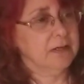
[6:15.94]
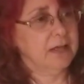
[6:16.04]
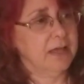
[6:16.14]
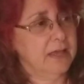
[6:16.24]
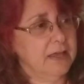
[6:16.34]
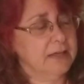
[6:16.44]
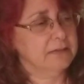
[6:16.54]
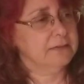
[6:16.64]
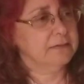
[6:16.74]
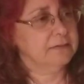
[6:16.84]

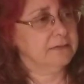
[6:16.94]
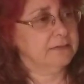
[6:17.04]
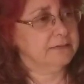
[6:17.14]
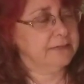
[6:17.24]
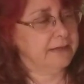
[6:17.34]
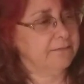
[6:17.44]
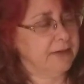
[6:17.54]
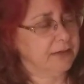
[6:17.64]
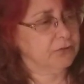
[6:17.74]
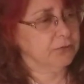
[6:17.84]
And Dave
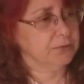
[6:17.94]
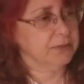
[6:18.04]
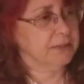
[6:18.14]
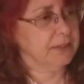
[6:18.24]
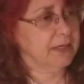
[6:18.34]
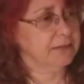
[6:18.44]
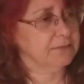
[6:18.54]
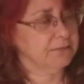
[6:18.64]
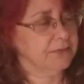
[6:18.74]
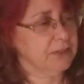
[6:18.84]
actually has
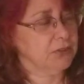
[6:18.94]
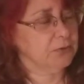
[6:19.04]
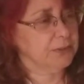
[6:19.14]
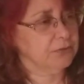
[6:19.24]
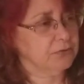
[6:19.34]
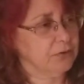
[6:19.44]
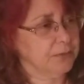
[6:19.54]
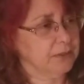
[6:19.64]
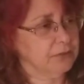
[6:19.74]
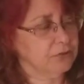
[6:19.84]
a video he's
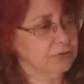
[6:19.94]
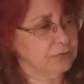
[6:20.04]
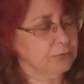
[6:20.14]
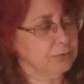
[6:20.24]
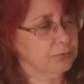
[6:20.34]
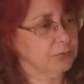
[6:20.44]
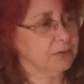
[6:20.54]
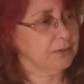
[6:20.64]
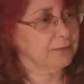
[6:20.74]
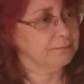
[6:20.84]
going to
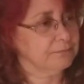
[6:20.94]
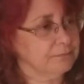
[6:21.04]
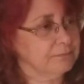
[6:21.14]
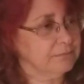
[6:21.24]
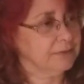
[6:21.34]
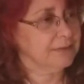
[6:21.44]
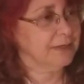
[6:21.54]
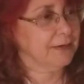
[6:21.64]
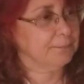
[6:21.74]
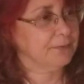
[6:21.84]
get
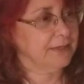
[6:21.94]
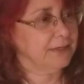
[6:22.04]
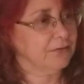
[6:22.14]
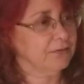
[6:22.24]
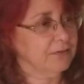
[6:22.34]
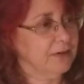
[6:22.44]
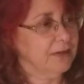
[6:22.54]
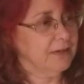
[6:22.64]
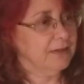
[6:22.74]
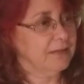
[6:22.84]
up later
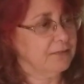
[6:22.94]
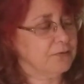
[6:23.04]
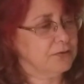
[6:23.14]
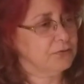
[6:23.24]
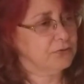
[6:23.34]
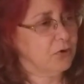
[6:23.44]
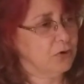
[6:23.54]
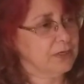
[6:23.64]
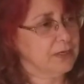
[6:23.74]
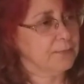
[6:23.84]
that is
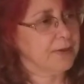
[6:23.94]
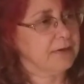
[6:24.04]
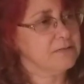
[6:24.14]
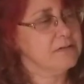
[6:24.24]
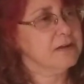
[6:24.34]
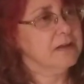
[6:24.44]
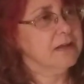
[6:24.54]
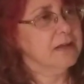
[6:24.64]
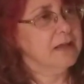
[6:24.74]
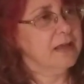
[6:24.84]
talking about.
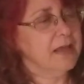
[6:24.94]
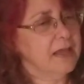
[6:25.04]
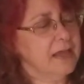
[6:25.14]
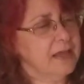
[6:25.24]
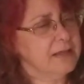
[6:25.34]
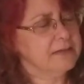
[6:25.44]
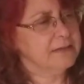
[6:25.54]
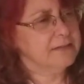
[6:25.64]
And